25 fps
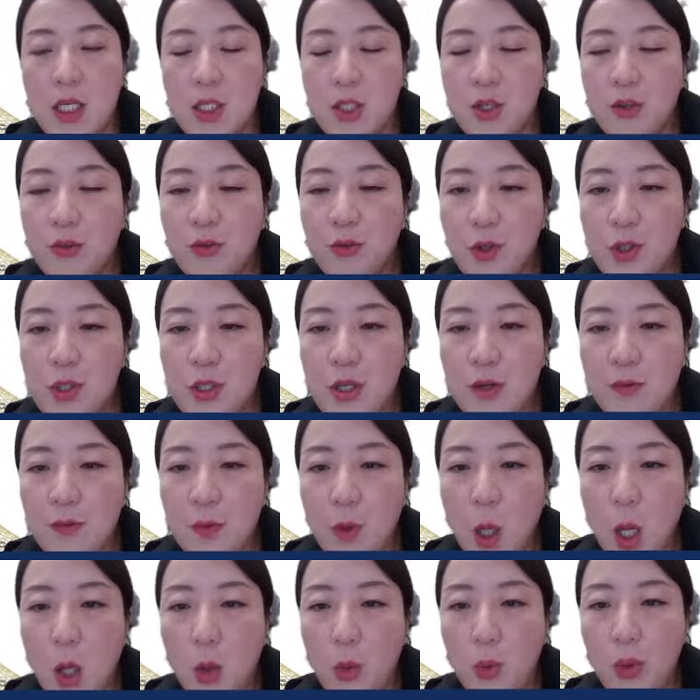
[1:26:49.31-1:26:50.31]
So first of
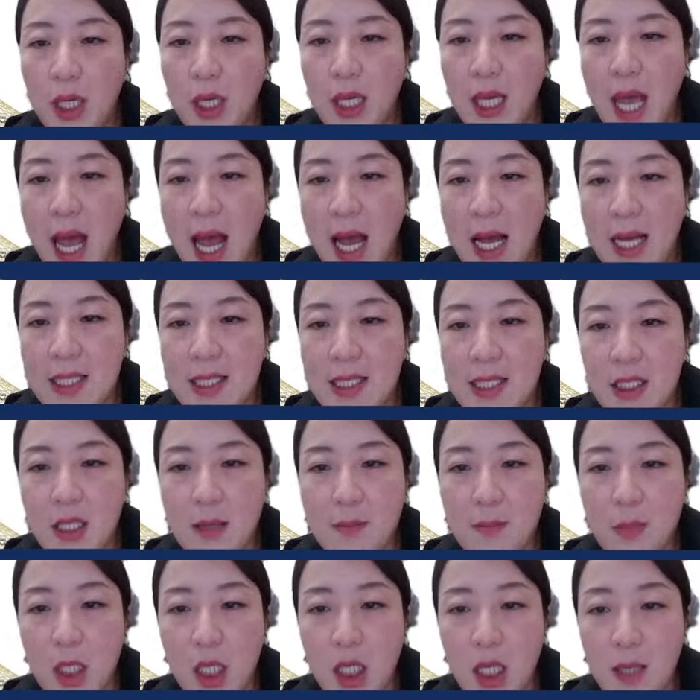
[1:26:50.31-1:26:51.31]
all, we ask
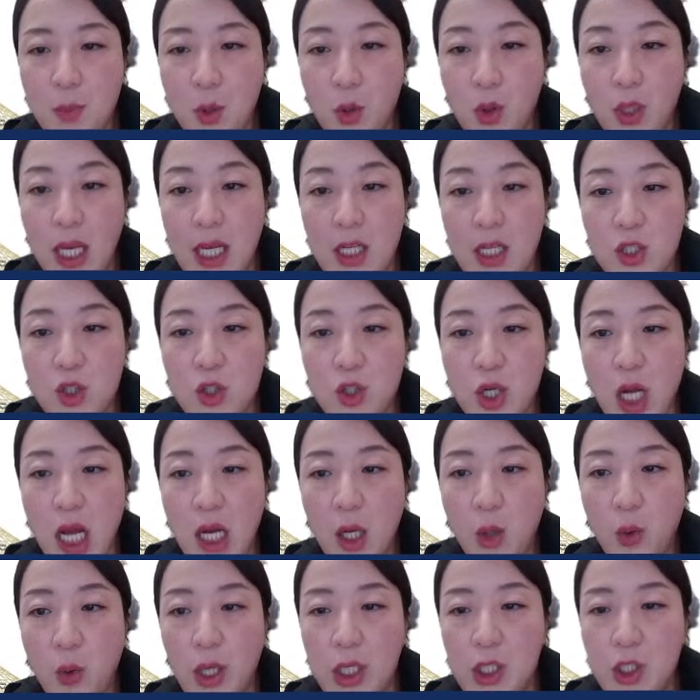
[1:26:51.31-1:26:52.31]
the manipulation
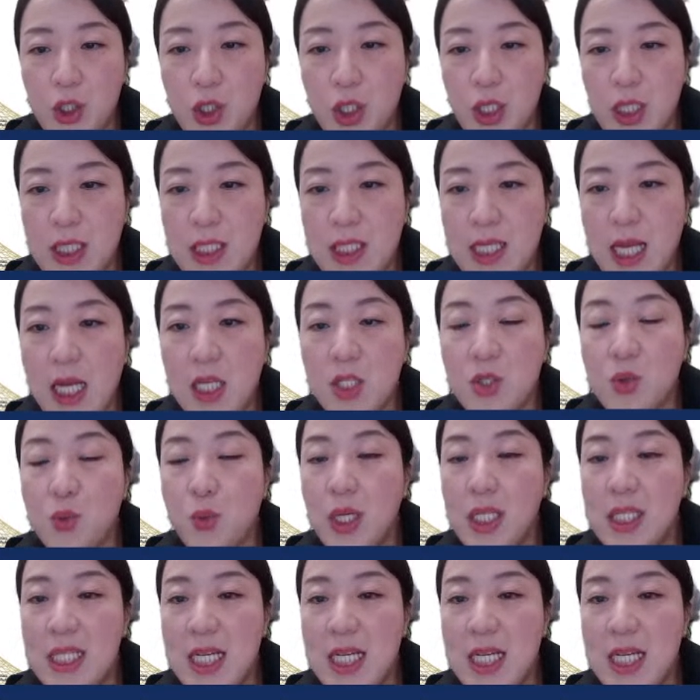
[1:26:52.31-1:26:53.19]
check questions as we